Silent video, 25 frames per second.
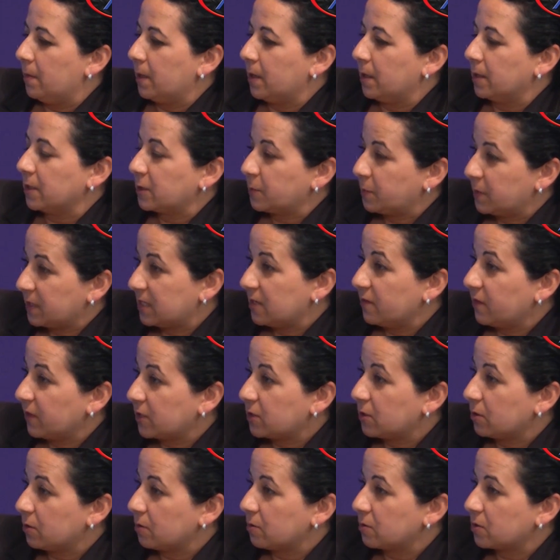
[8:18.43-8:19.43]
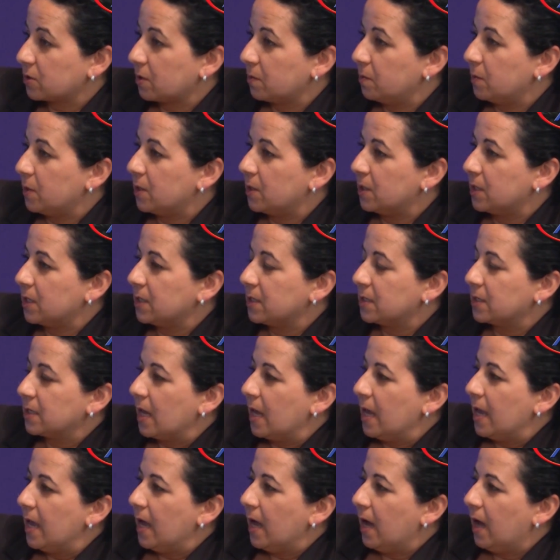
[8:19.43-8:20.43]
specific to those communities.
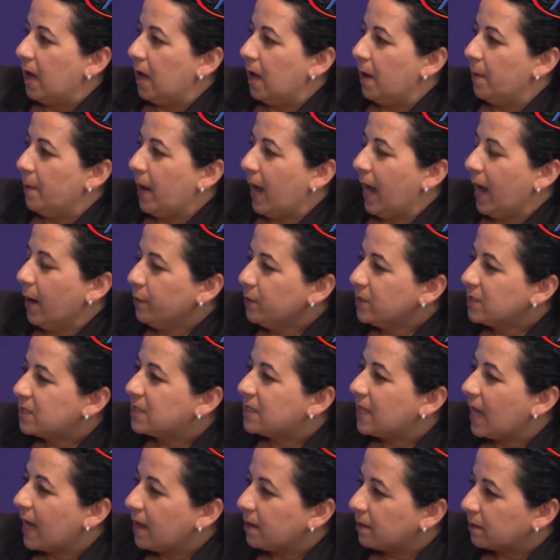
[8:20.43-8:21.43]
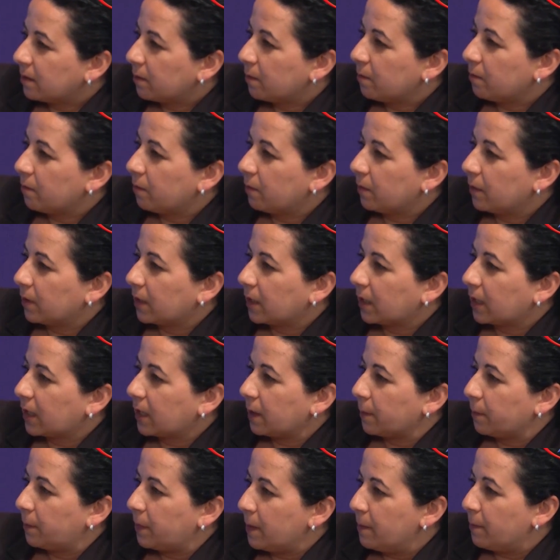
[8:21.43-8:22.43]
How has that
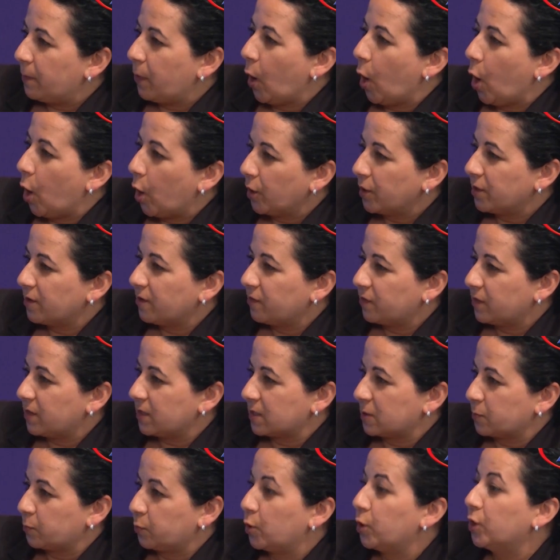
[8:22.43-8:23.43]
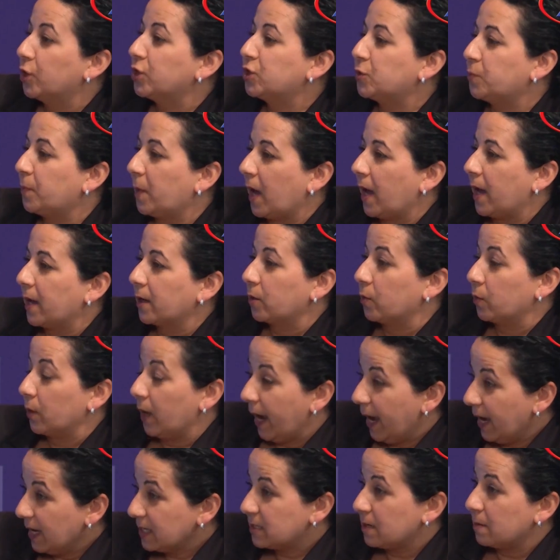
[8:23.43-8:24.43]
been part of this pushback, or
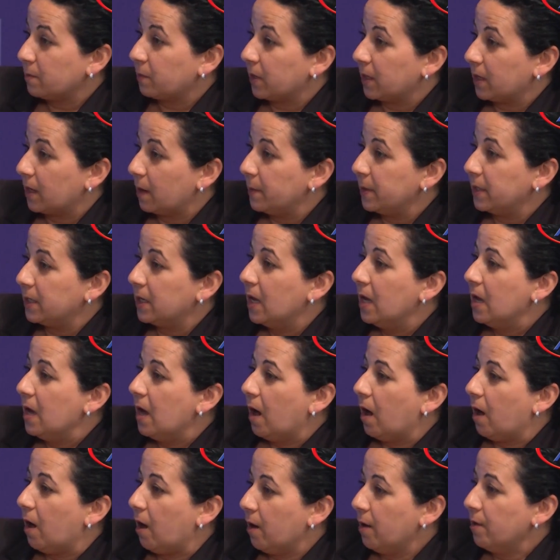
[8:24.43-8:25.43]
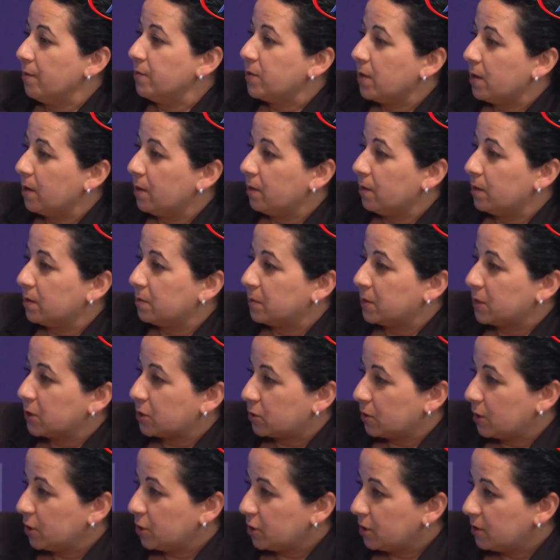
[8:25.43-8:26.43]
has it been? I mean, are there
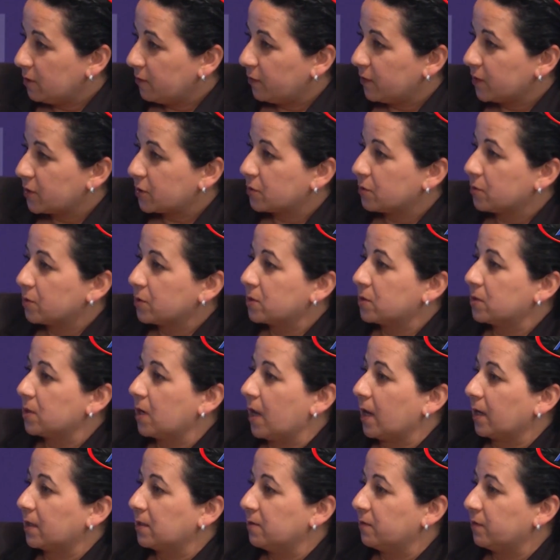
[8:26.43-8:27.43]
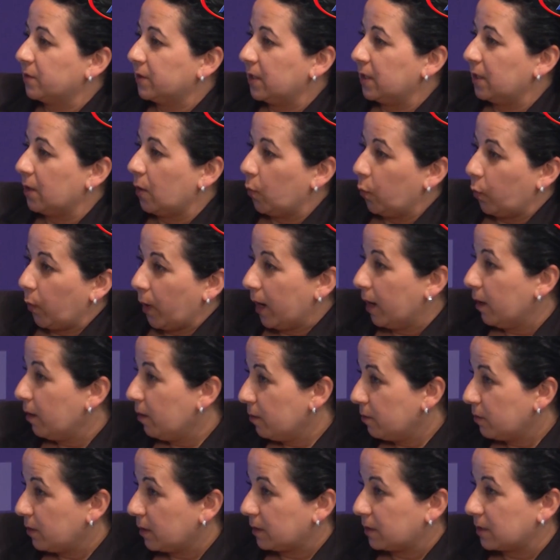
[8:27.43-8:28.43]
administration officials actively
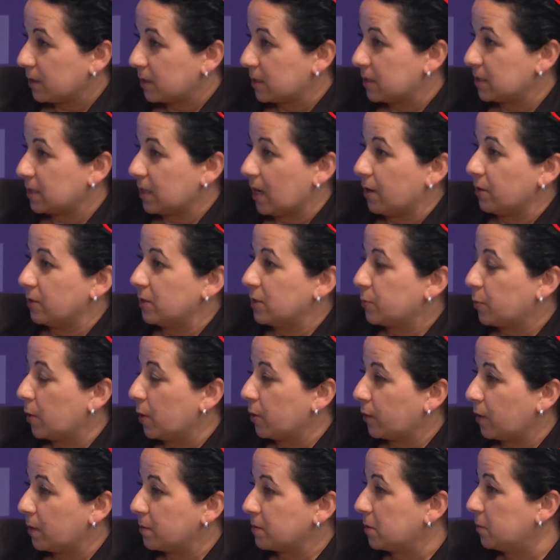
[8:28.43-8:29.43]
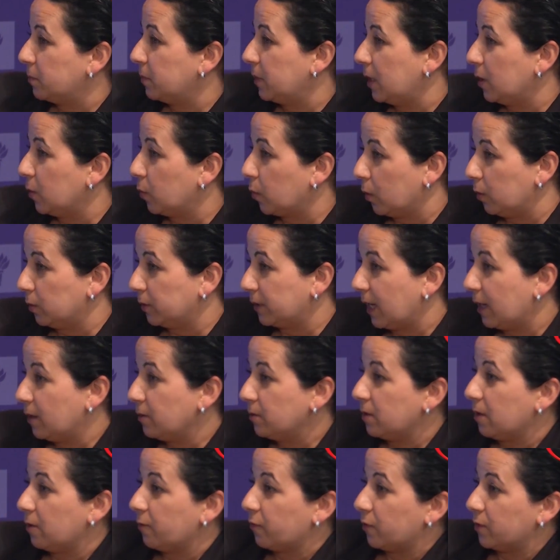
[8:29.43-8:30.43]
aware that this is how these programs are being rolled
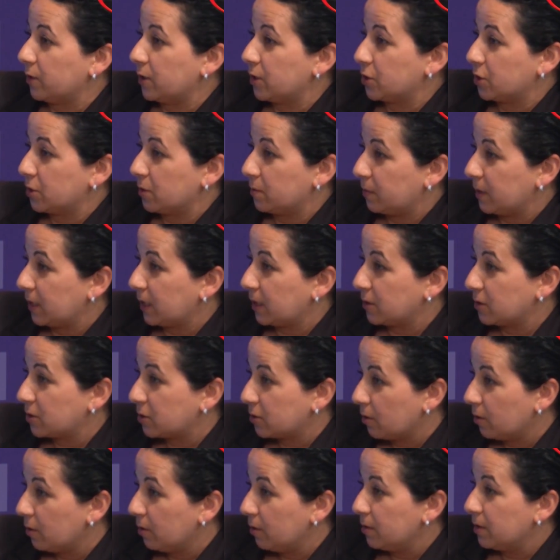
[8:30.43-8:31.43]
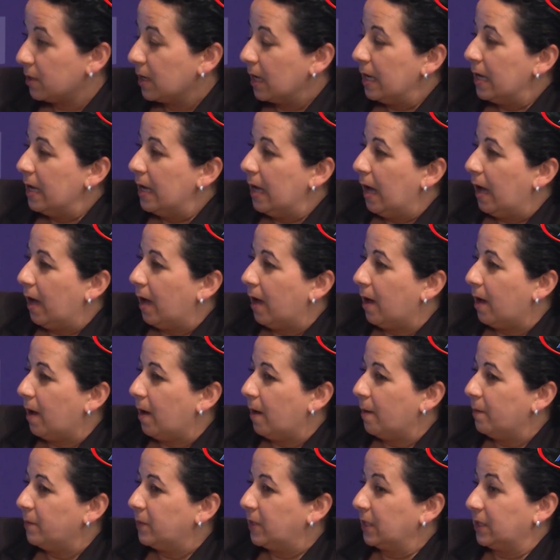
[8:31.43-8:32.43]
out, therefore they should be concerned
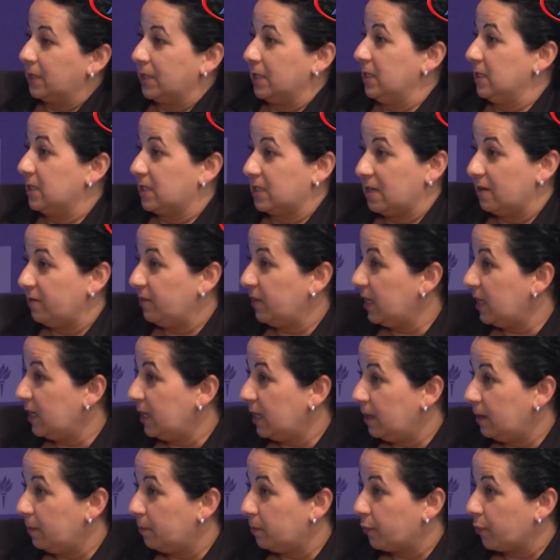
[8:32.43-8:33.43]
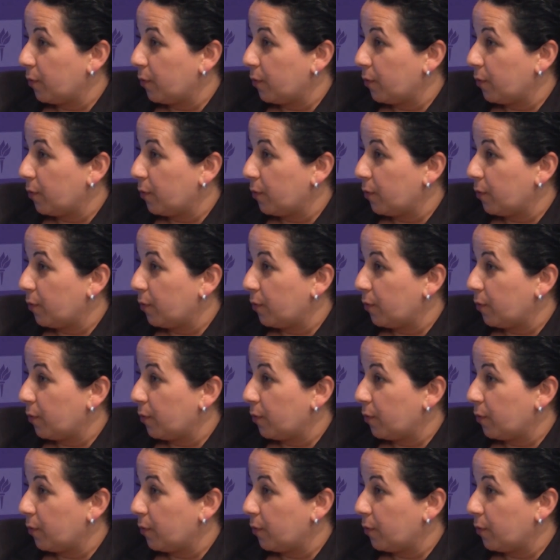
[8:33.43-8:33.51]
that these CVE